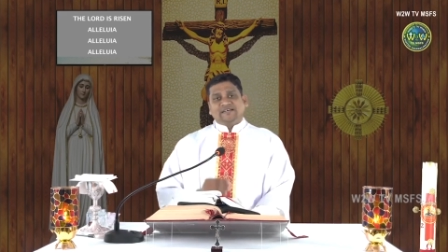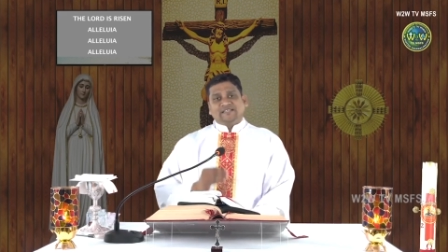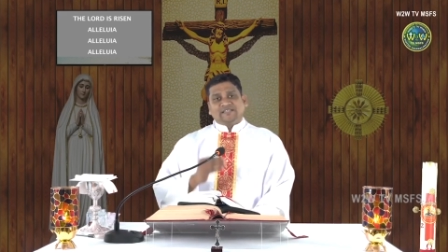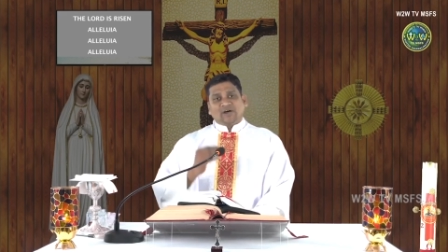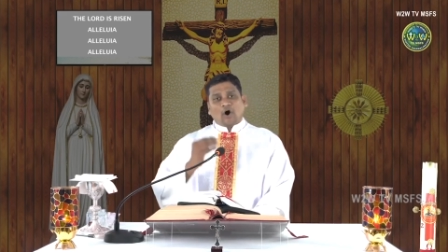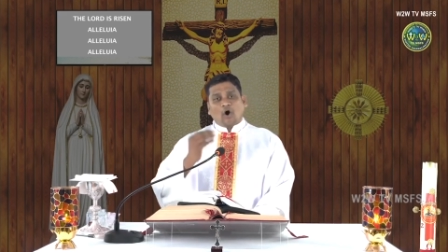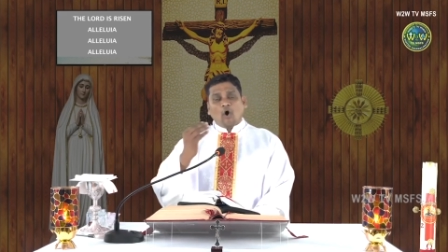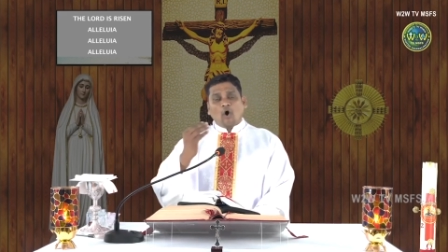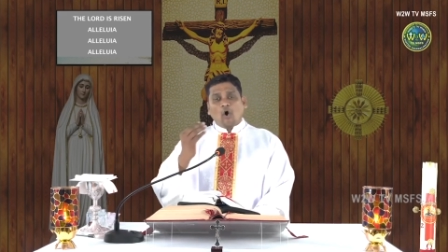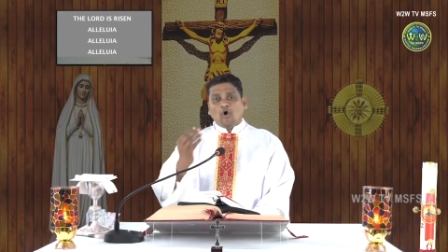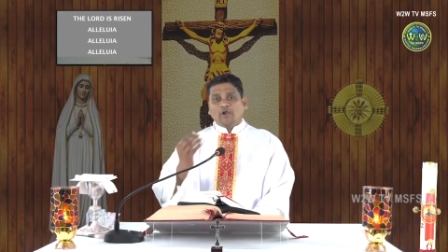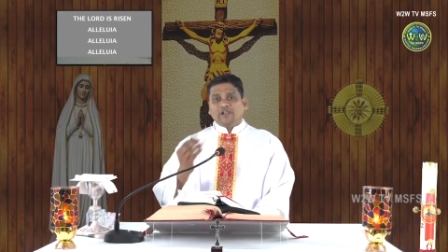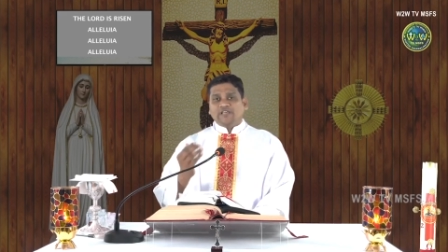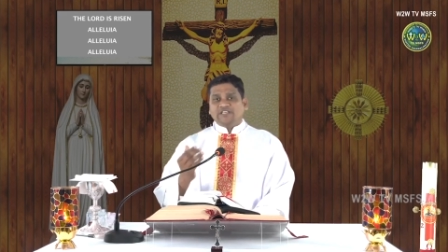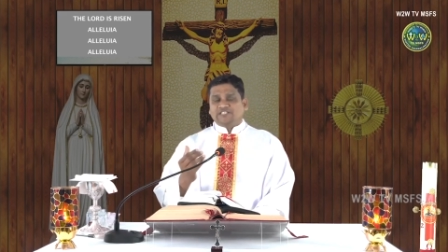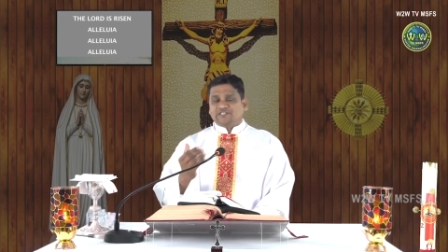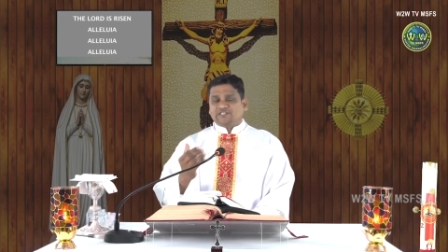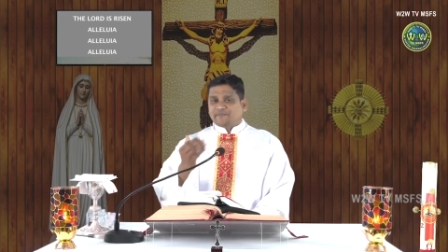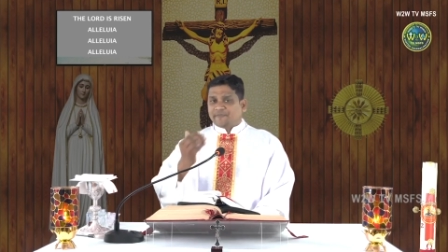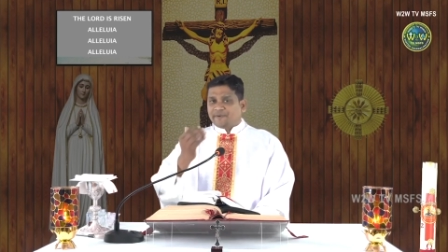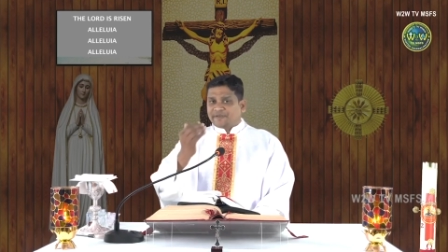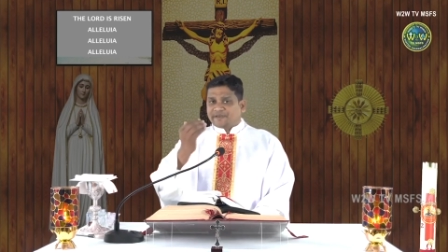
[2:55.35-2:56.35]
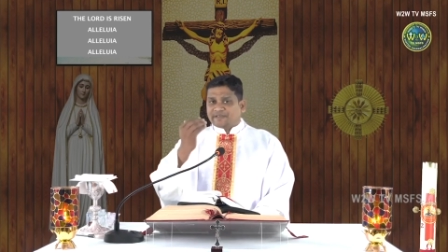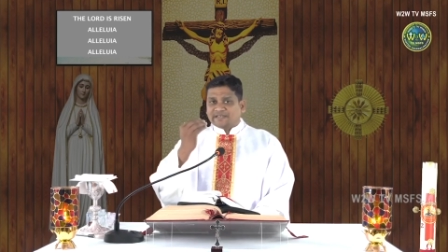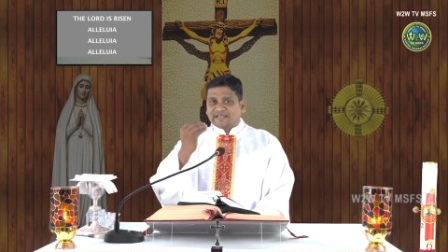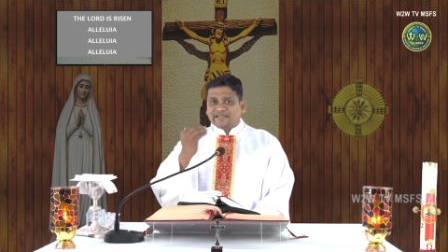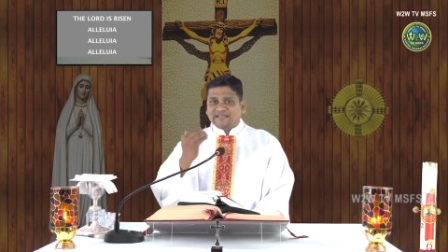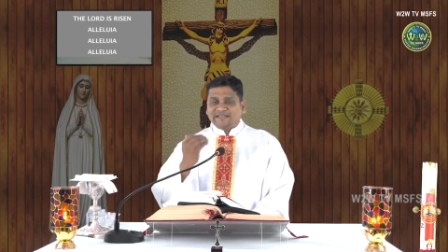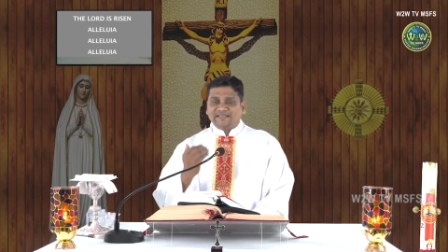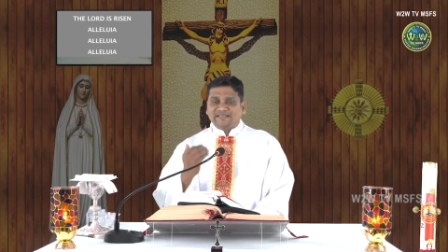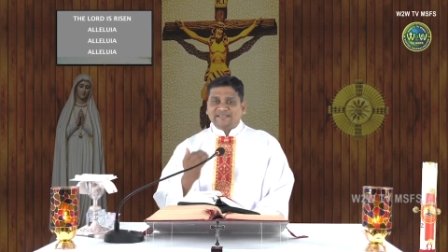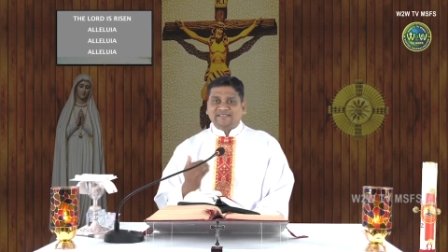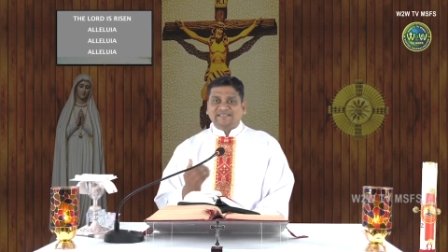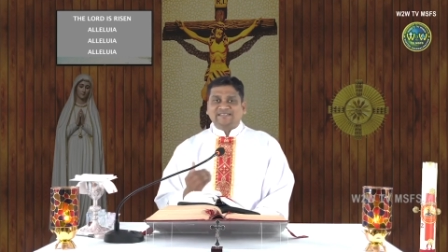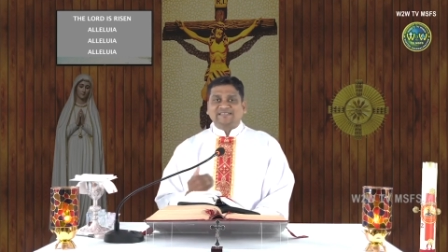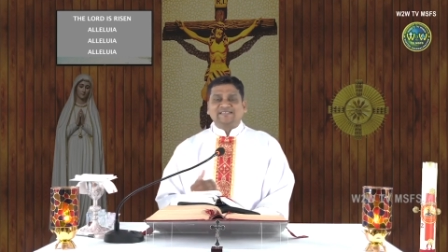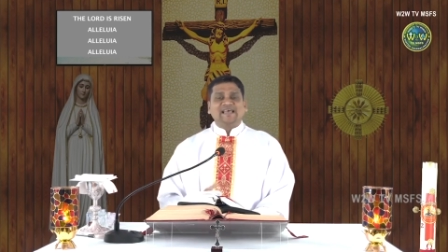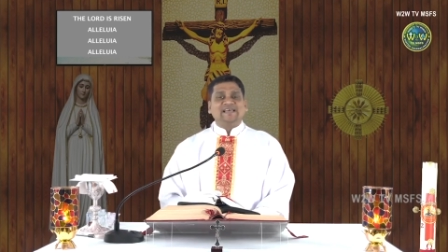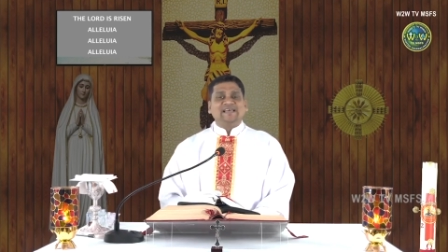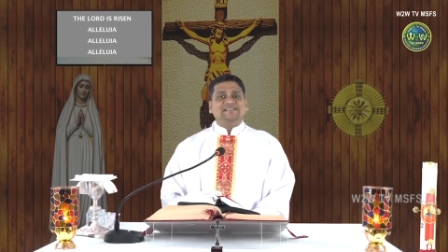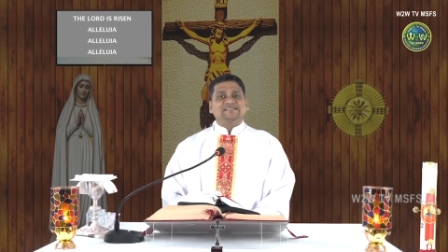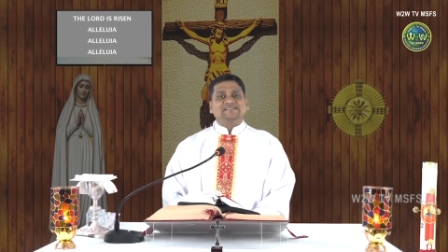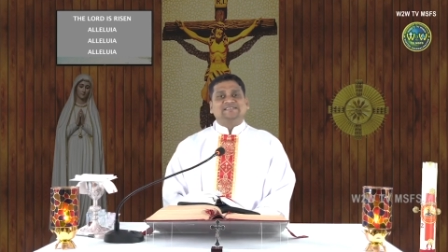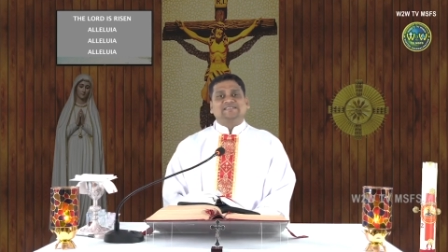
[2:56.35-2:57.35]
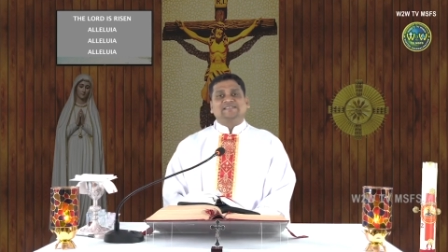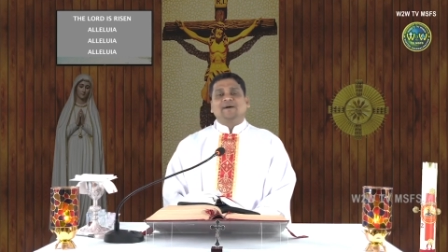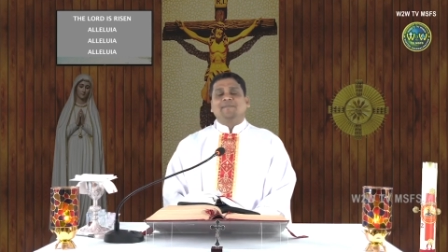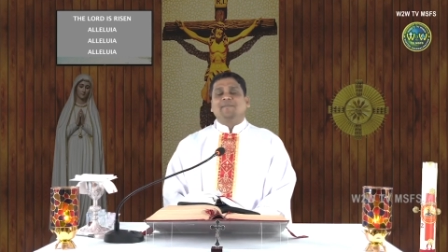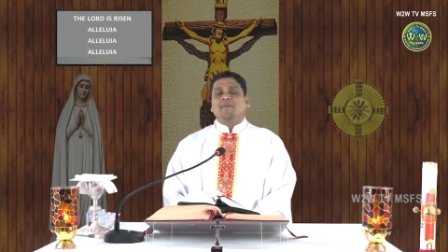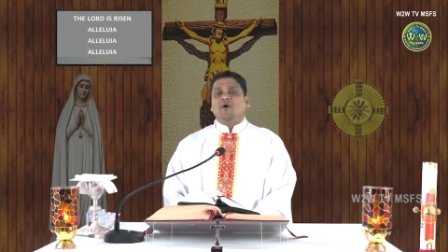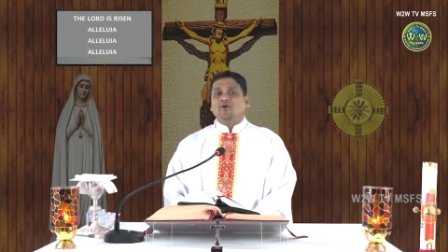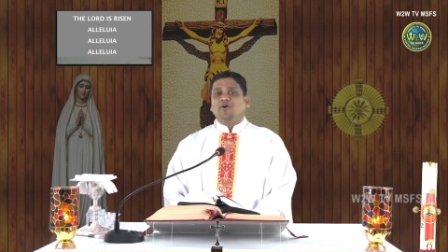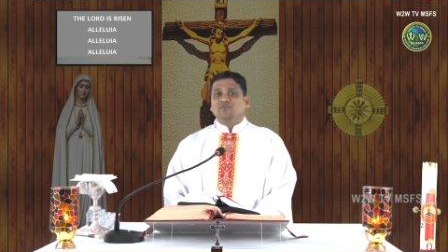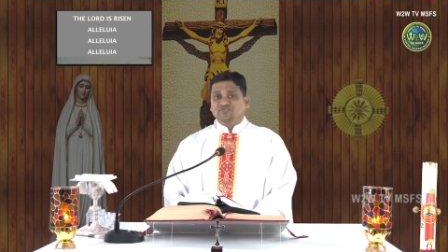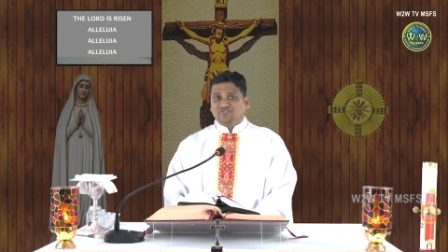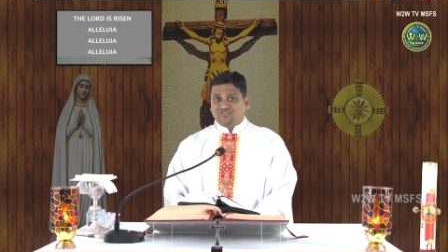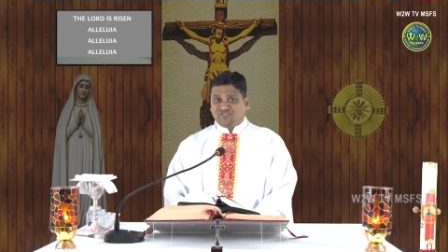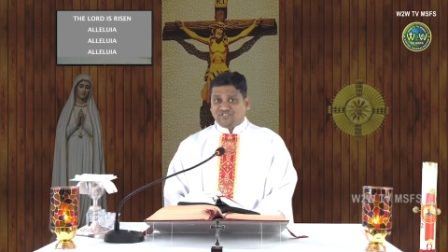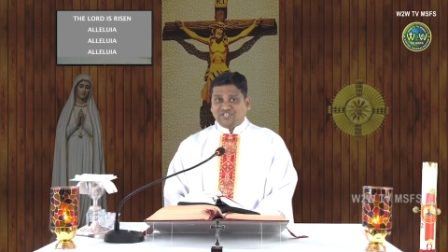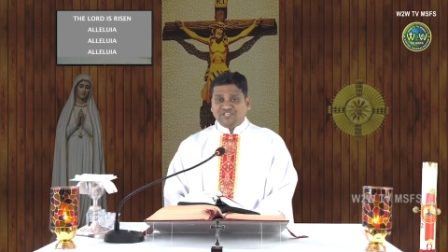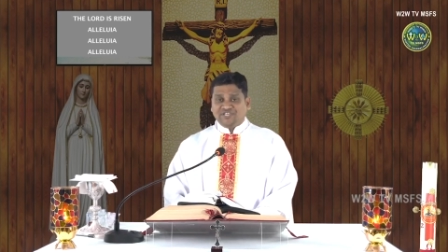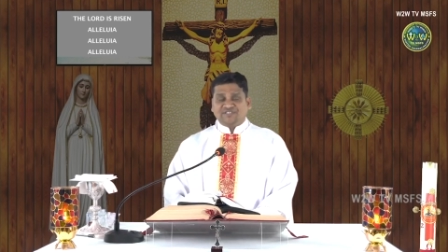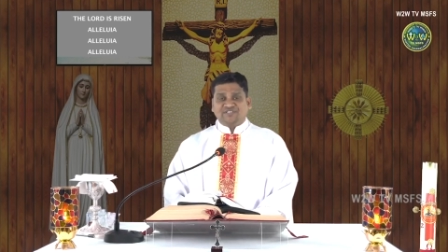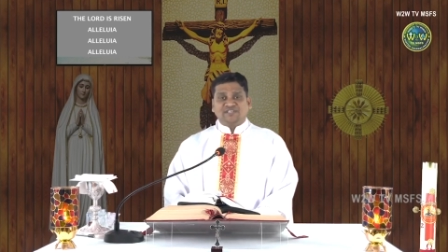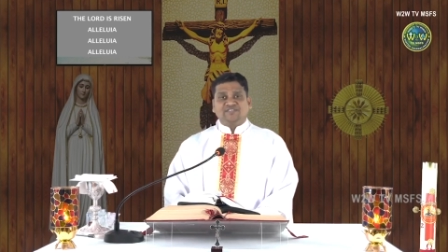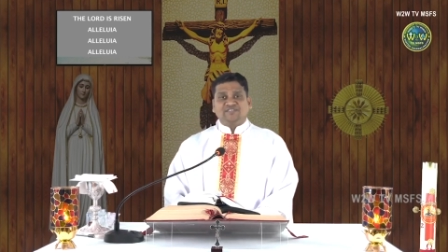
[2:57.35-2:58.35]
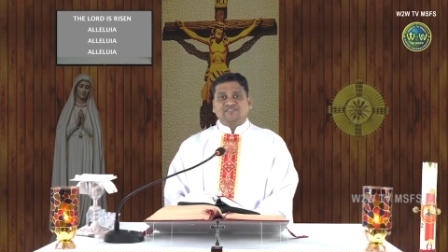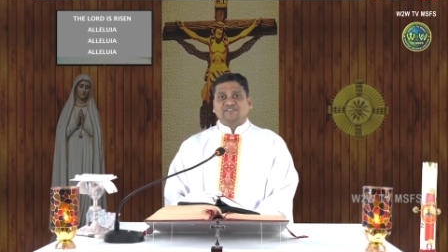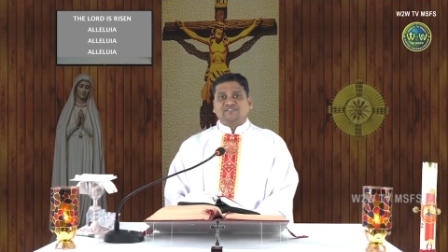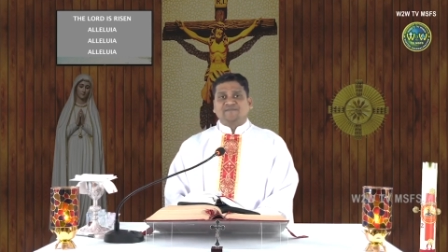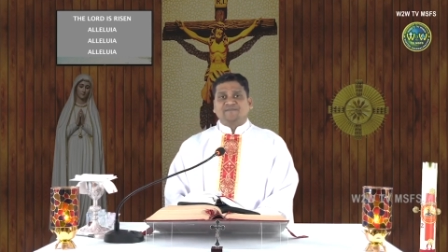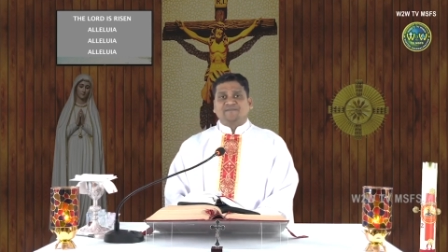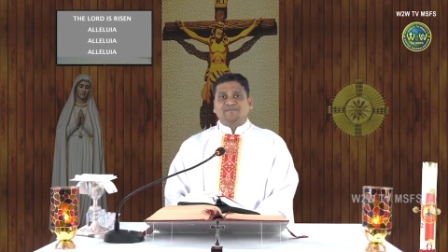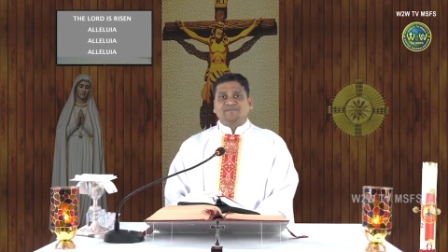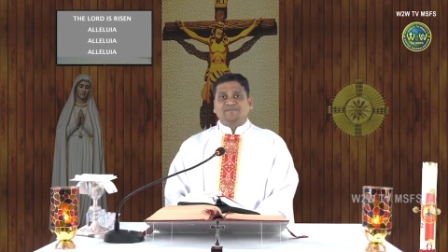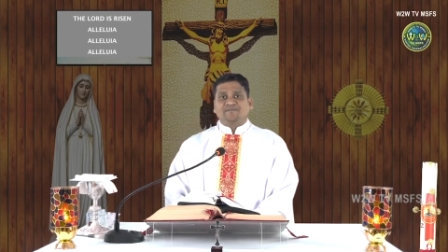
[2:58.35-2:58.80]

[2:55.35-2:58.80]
the Holy Spirit descends upon Jesus,